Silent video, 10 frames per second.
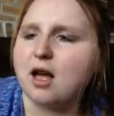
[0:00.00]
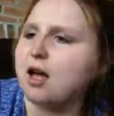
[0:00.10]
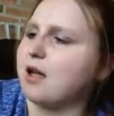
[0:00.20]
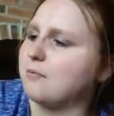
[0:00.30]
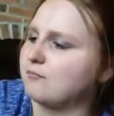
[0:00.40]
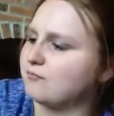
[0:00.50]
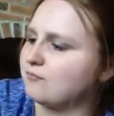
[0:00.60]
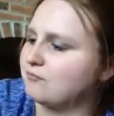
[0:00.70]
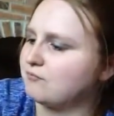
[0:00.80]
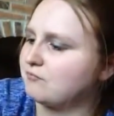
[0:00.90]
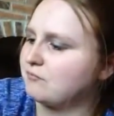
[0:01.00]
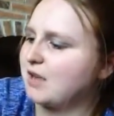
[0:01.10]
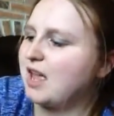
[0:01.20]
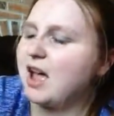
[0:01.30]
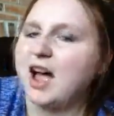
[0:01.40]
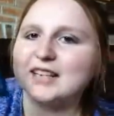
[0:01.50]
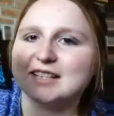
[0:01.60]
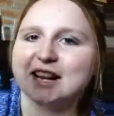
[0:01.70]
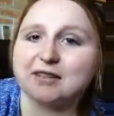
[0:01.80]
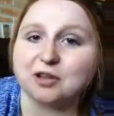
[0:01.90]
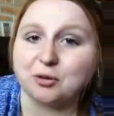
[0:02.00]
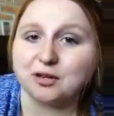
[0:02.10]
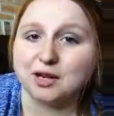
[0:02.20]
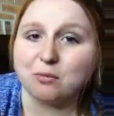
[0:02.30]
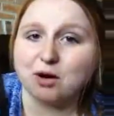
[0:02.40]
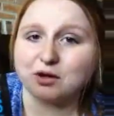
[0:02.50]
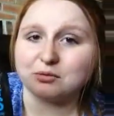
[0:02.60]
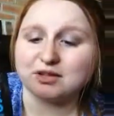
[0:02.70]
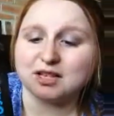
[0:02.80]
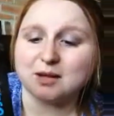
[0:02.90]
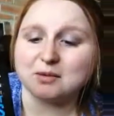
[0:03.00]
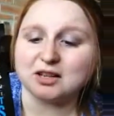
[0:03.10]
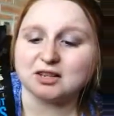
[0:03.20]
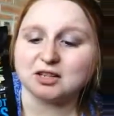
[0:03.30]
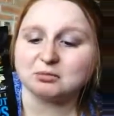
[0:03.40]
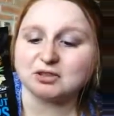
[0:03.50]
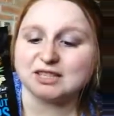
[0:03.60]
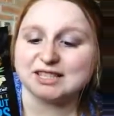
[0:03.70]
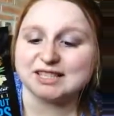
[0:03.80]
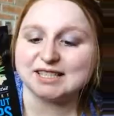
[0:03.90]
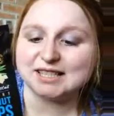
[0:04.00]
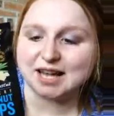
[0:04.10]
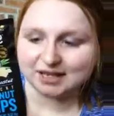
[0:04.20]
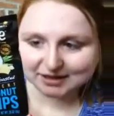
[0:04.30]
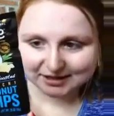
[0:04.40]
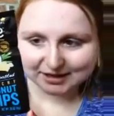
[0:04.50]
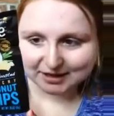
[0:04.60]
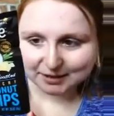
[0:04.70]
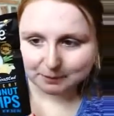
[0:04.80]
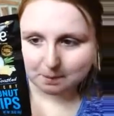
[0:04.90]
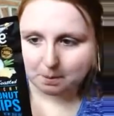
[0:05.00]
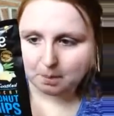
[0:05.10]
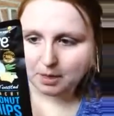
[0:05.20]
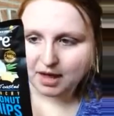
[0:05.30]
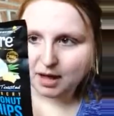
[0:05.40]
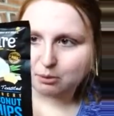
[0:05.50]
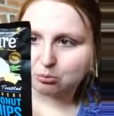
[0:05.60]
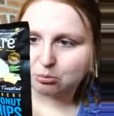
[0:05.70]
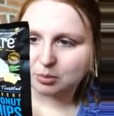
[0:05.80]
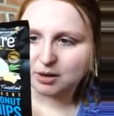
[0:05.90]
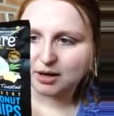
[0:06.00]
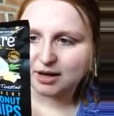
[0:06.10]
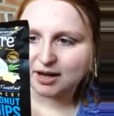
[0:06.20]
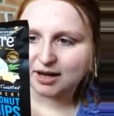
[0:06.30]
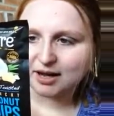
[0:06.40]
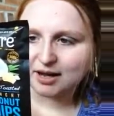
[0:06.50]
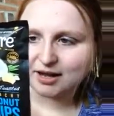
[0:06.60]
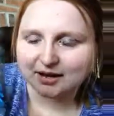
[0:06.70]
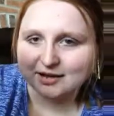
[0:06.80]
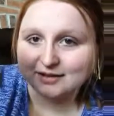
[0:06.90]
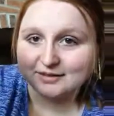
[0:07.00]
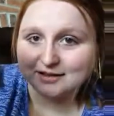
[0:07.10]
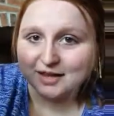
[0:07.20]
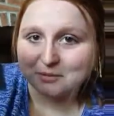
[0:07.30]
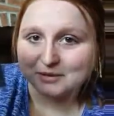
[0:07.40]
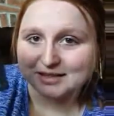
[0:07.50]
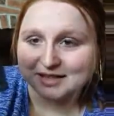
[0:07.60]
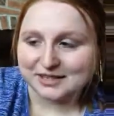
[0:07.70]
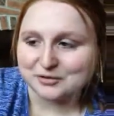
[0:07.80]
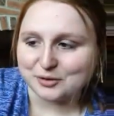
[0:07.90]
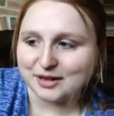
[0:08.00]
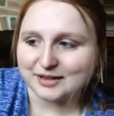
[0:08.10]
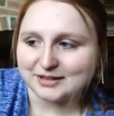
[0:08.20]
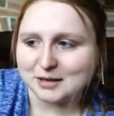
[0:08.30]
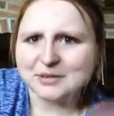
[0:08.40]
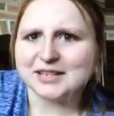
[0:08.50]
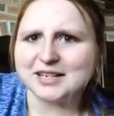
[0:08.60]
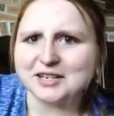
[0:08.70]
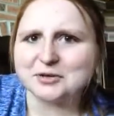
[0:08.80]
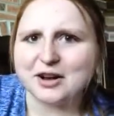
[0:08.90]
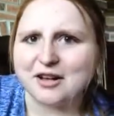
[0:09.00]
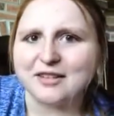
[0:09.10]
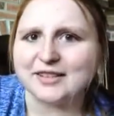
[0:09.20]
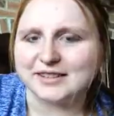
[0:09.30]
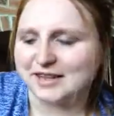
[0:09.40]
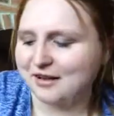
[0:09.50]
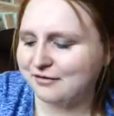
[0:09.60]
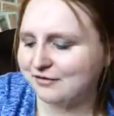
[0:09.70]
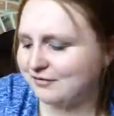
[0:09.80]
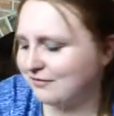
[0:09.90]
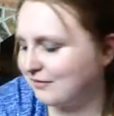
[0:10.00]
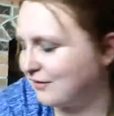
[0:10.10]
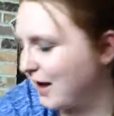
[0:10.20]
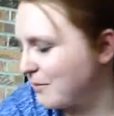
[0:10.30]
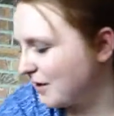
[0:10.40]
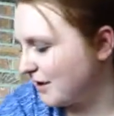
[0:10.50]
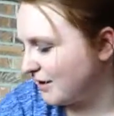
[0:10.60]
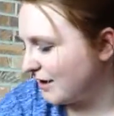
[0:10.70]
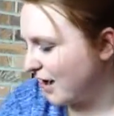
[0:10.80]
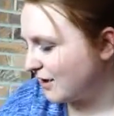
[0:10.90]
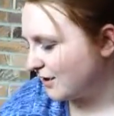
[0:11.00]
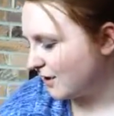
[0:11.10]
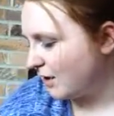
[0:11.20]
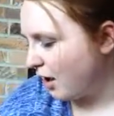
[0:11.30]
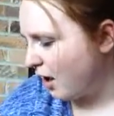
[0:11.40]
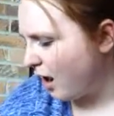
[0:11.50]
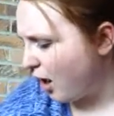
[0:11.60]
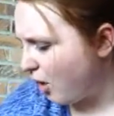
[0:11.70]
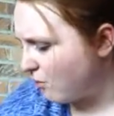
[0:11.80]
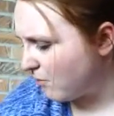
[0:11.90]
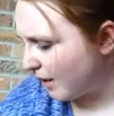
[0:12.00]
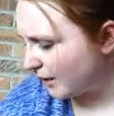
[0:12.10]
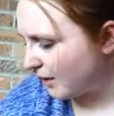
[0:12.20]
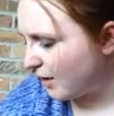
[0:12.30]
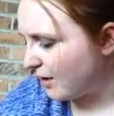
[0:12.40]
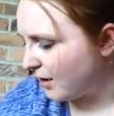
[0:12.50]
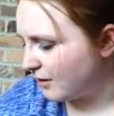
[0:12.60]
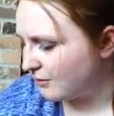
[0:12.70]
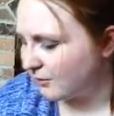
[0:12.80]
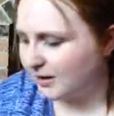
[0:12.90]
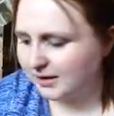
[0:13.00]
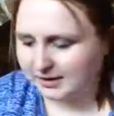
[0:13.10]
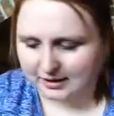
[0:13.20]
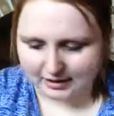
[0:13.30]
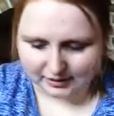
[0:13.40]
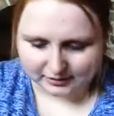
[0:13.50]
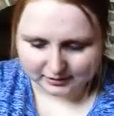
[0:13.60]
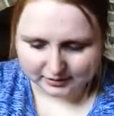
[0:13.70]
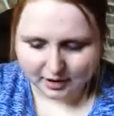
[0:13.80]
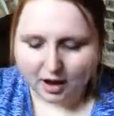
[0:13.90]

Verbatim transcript: Um, I did have coconut water one time and I thought it was disgusting. But I'm excited to try this. I'm excited to try all this stuff. I mean, I just, oh my god, what is this?